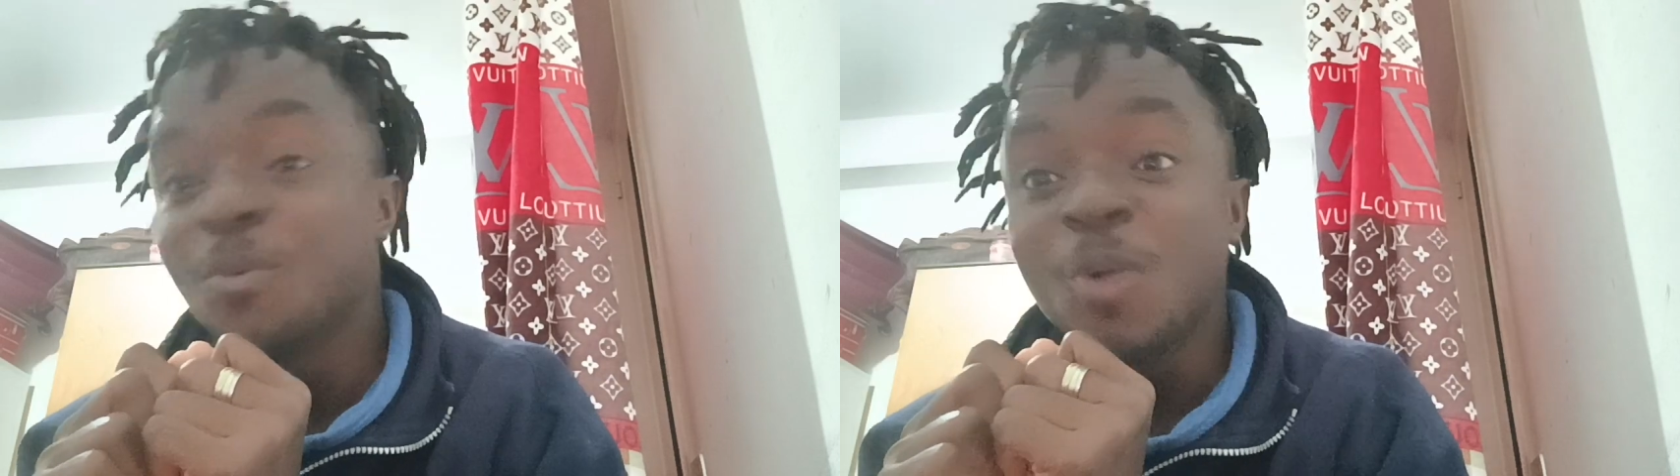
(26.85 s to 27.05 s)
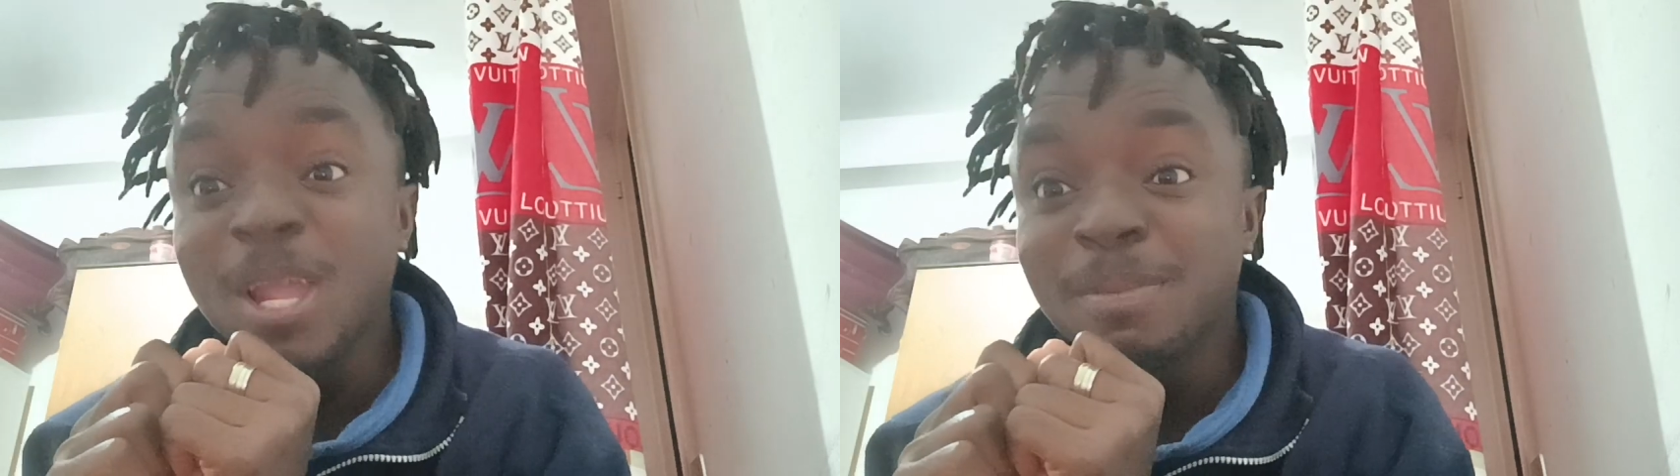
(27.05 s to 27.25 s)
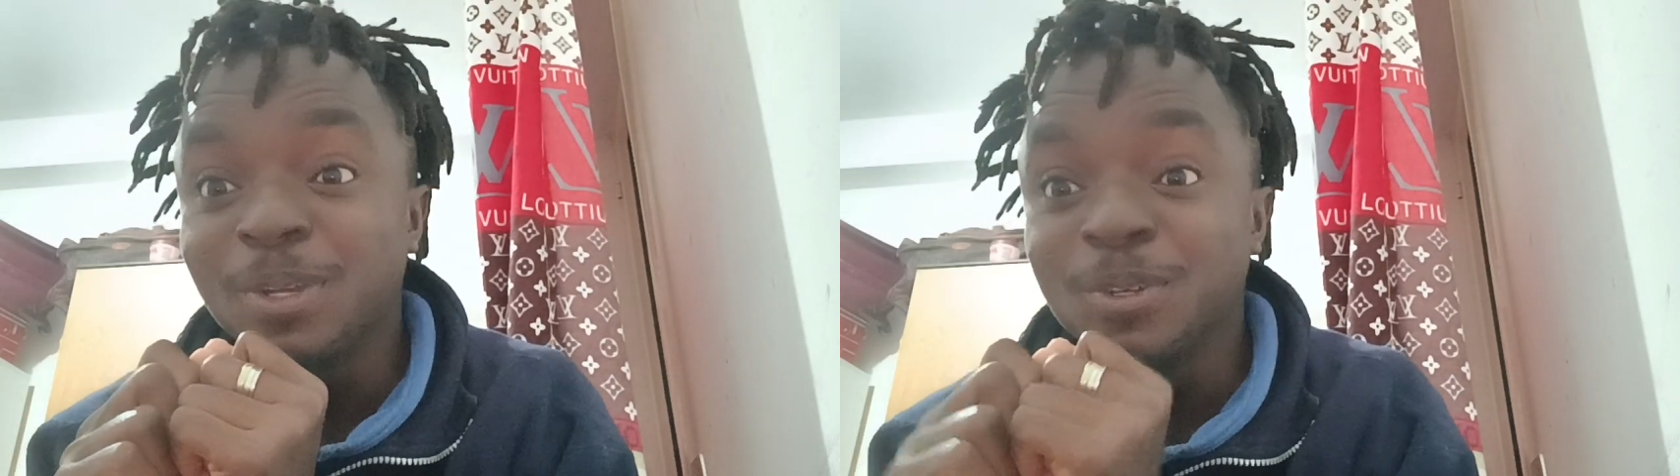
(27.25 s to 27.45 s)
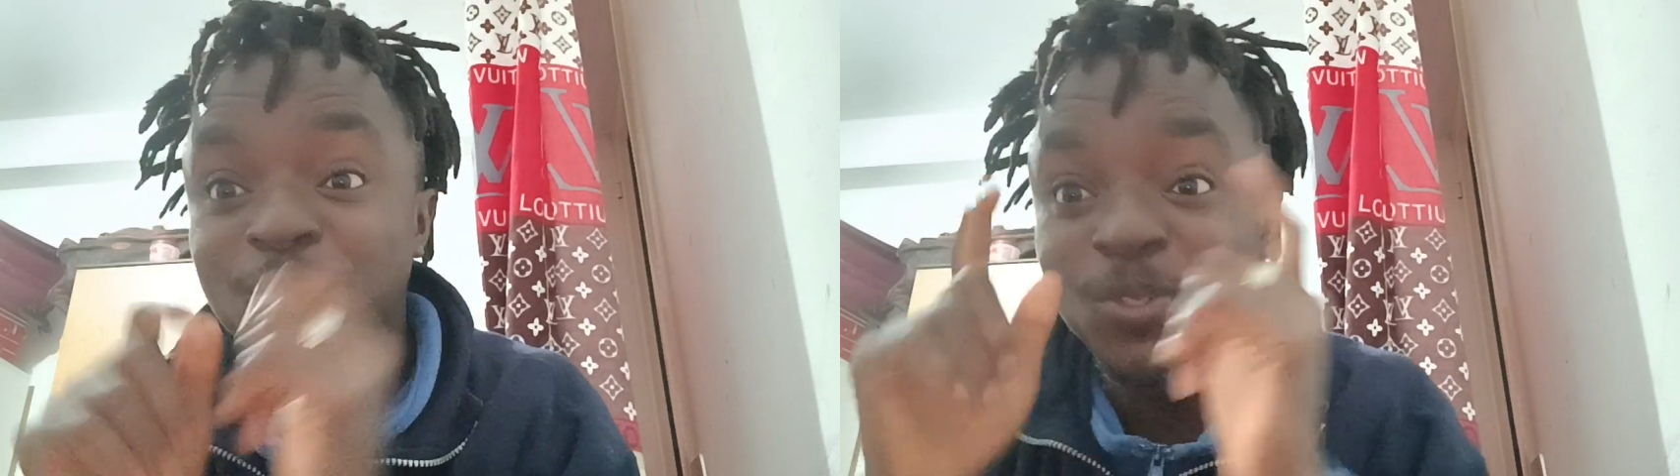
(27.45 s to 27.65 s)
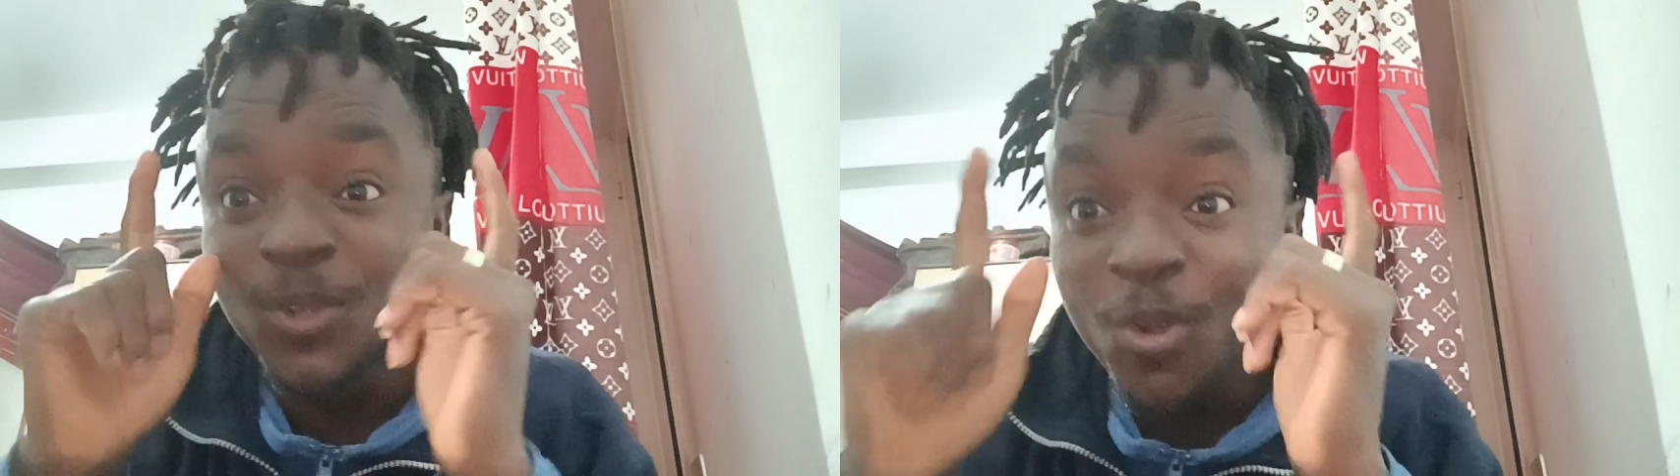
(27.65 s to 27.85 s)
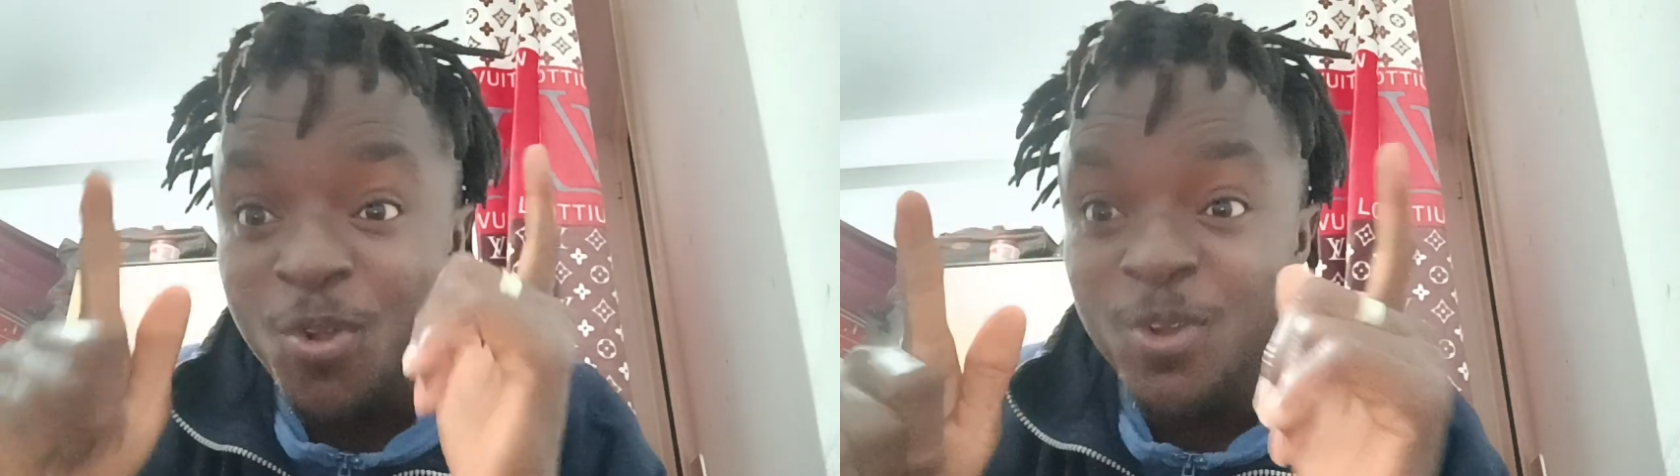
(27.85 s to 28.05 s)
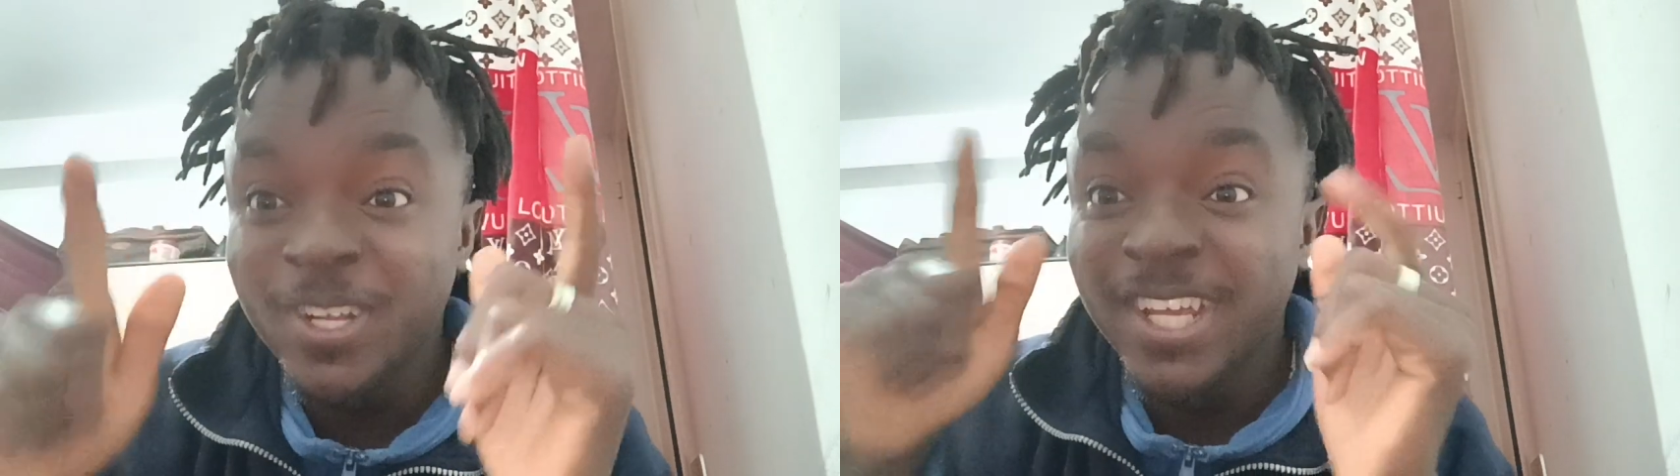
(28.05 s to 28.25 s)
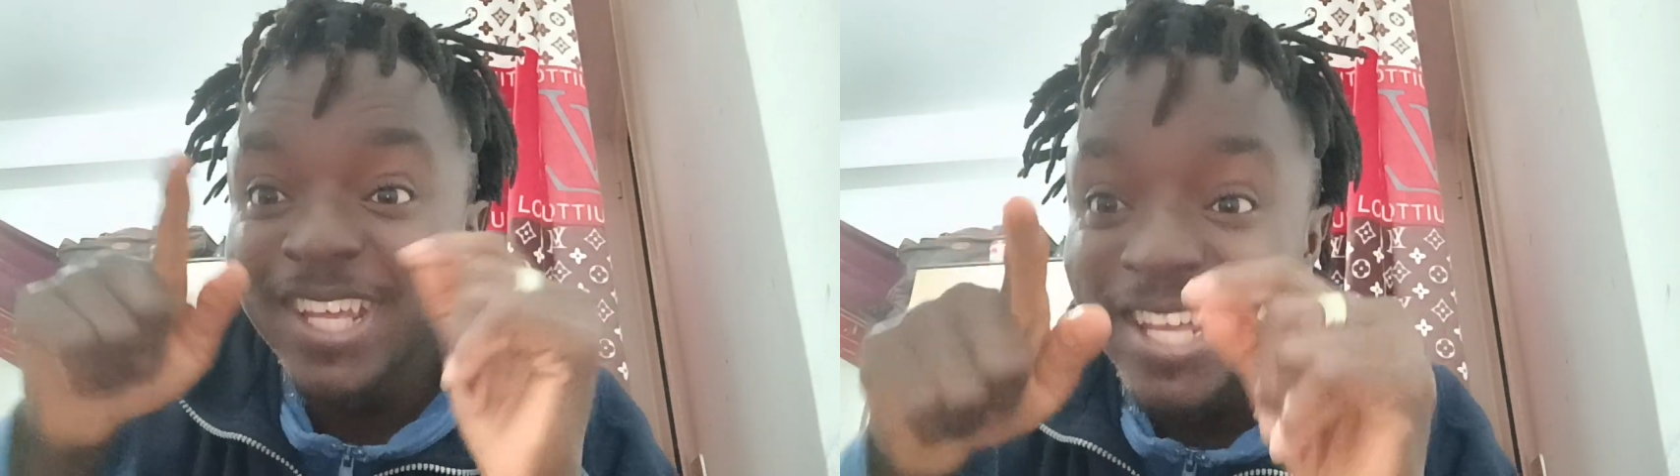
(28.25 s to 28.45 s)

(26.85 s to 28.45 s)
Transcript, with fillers: Why? Because God